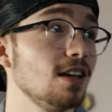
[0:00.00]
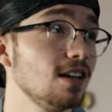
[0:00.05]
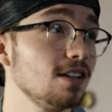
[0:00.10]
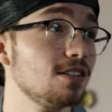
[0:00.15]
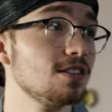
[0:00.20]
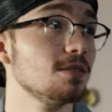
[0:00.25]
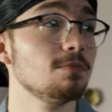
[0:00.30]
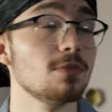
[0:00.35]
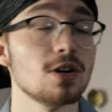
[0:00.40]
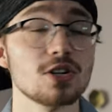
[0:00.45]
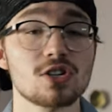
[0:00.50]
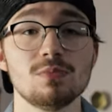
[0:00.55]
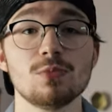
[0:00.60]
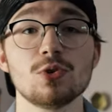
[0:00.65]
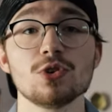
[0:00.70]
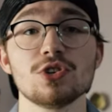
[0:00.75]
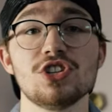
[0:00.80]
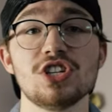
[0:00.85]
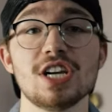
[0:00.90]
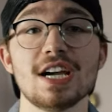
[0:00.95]
it's a much
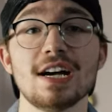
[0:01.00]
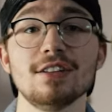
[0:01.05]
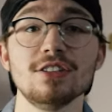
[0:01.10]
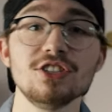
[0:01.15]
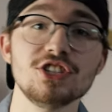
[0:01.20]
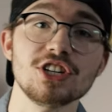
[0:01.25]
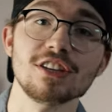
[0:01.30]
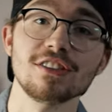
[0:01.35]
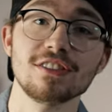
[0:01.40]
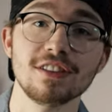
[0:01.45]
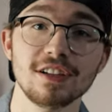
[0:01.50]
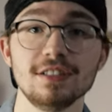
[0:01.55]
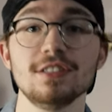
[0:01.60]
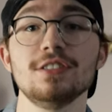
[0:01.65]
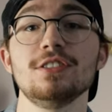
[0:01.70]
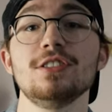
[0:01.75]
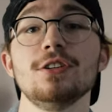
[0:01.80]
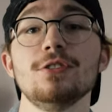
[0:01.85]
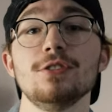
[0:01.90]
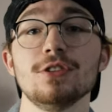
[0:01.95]
more challenging thing to
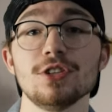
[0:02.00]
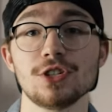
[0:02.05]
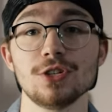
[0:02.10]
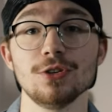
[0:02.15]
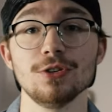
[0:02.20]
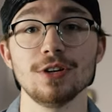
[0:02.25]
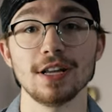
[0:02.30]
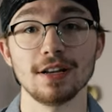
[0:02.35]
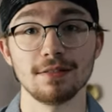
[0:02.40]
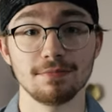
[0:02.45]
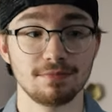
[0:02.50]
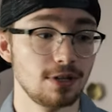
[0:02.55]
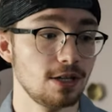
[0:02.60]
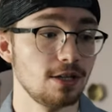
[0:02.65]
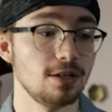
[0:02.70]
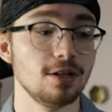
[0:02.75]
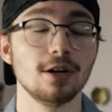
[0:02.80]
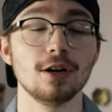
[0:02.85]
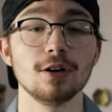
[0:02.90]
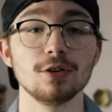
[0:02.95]
do to shoot at,
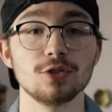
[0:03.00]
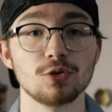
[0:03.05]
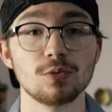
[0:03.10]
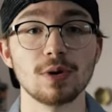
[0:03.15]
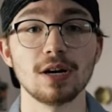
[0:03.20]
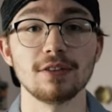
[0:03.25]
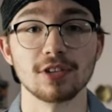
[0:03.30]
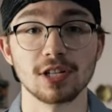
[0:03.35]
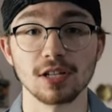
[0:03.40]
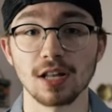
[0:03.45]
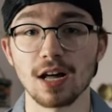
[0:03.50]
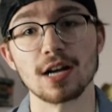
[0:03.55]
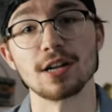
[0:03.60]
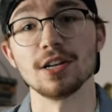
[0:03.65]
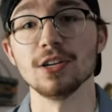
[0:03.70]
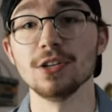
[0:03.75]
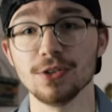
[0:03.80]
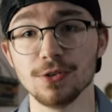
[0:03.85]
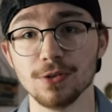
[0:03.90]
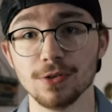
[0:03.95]
you know, 12 o'clock
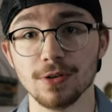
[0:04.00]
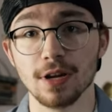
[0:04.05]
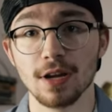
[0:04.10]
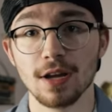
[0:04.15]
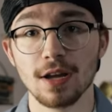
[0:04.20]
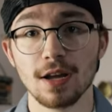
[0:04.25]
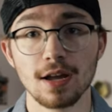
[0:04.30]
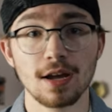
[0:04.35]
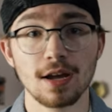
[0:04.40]
noon